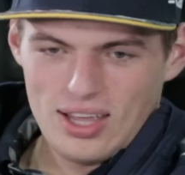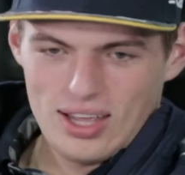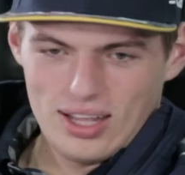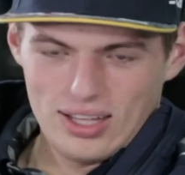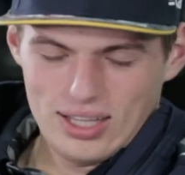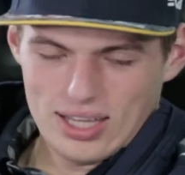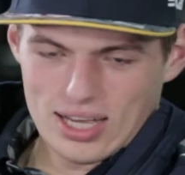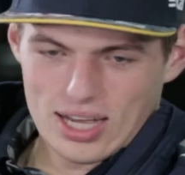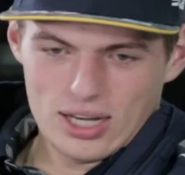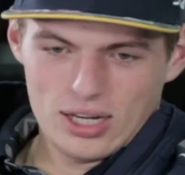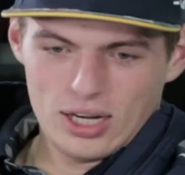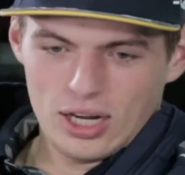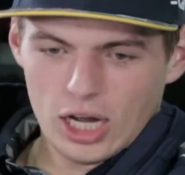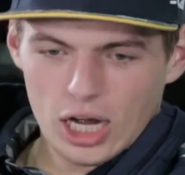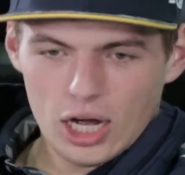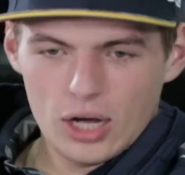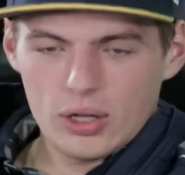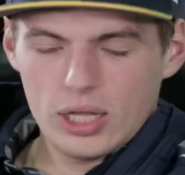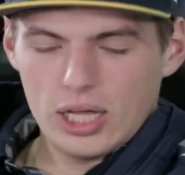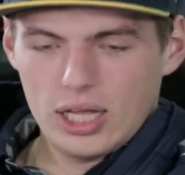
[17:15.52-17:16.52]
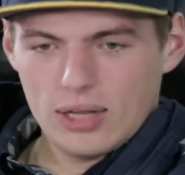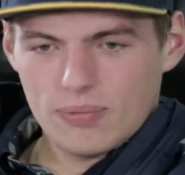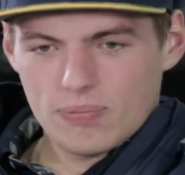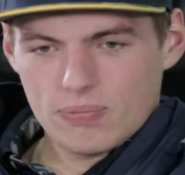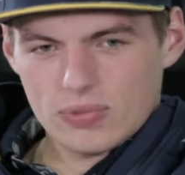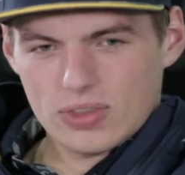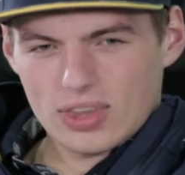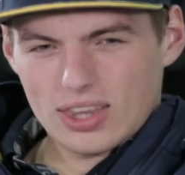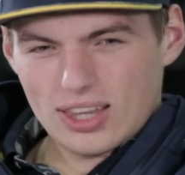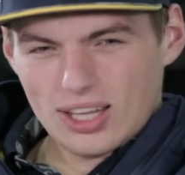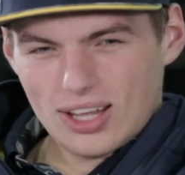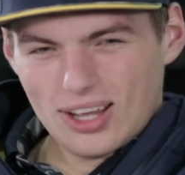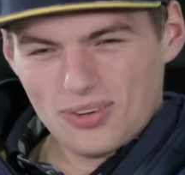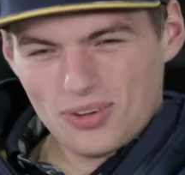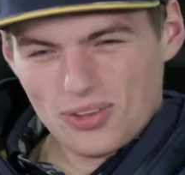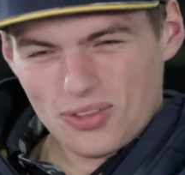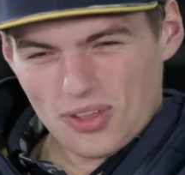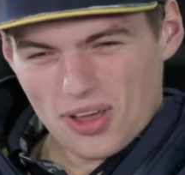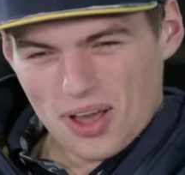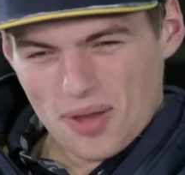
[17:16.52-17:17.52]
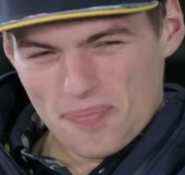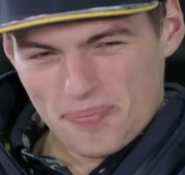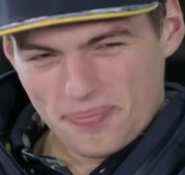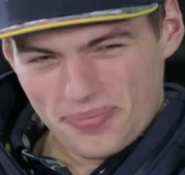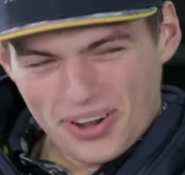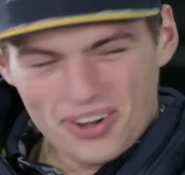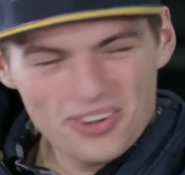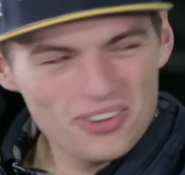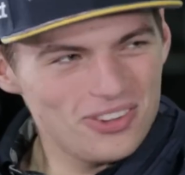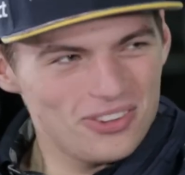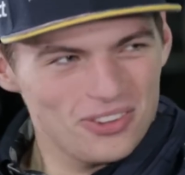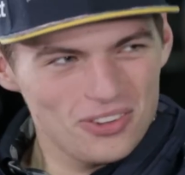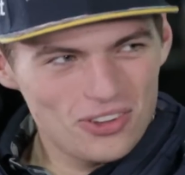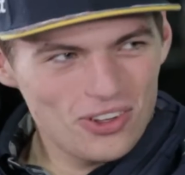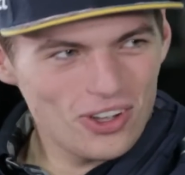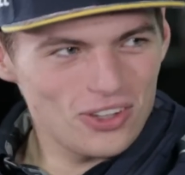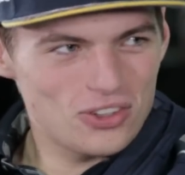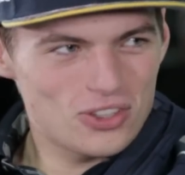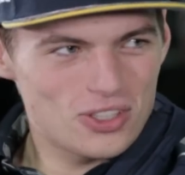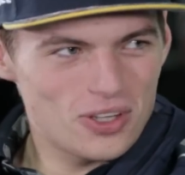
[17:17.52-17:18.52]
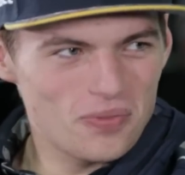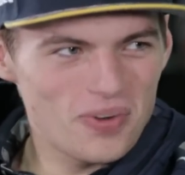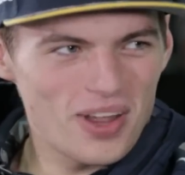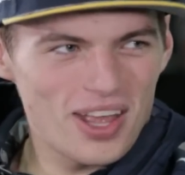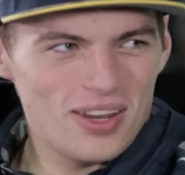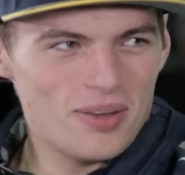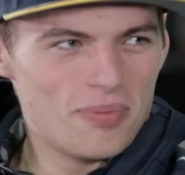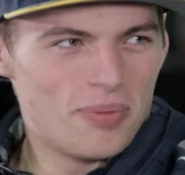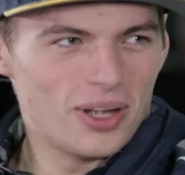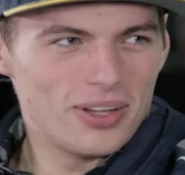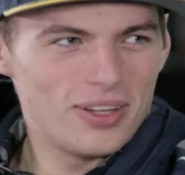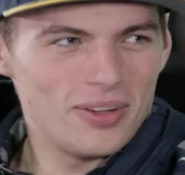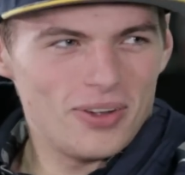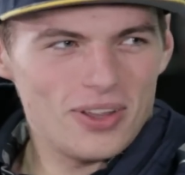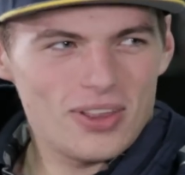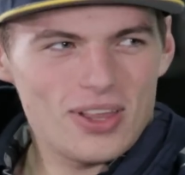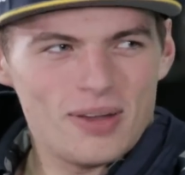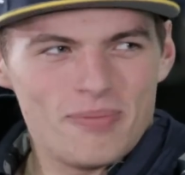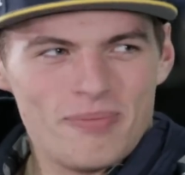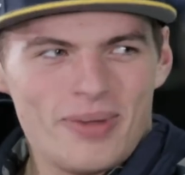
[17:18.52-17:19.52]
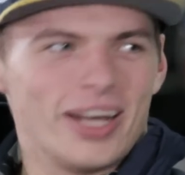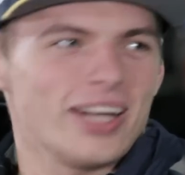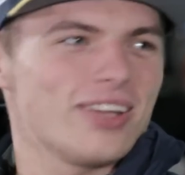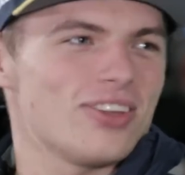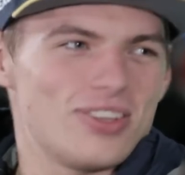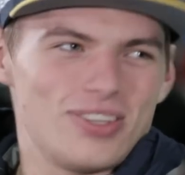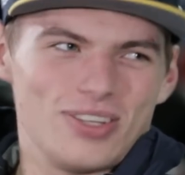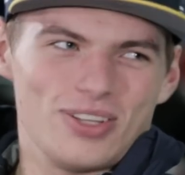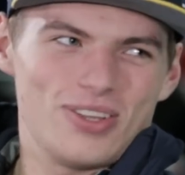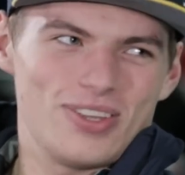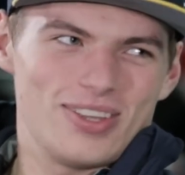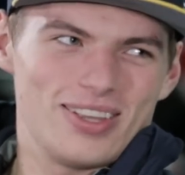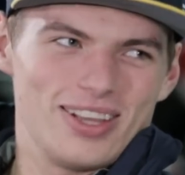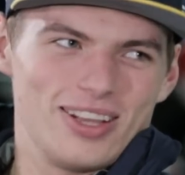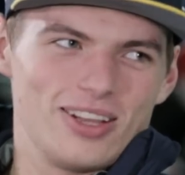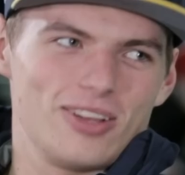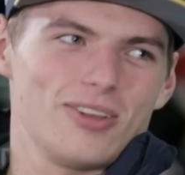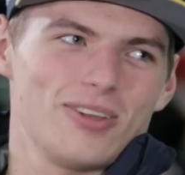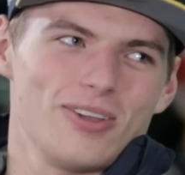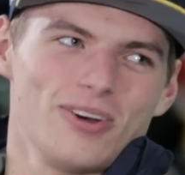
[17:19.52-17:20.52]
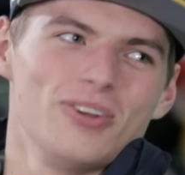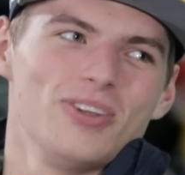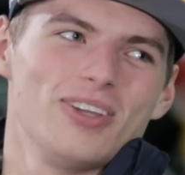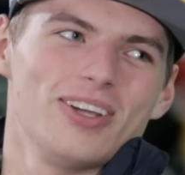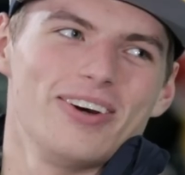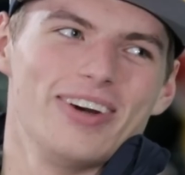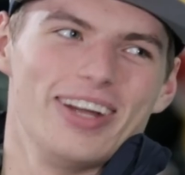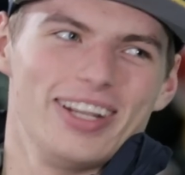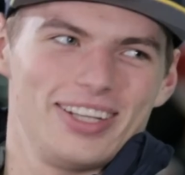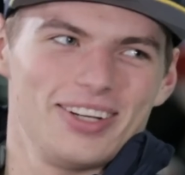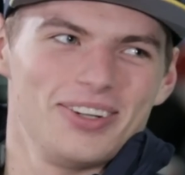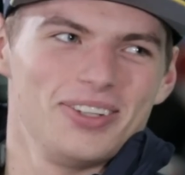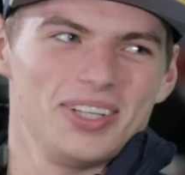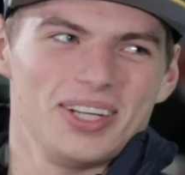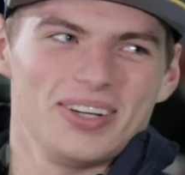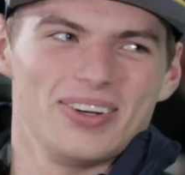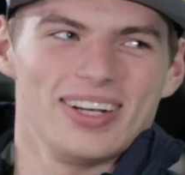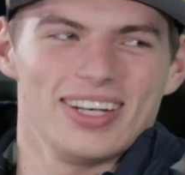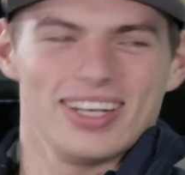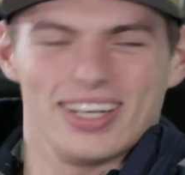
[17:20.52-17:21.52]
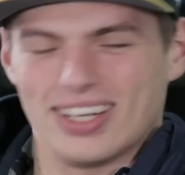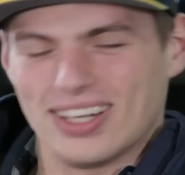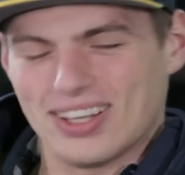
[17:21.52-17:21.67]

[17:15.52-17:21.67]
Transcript: yeah, and I was about to touch the radio button. I was like, Max, just don't do it. Don't do it.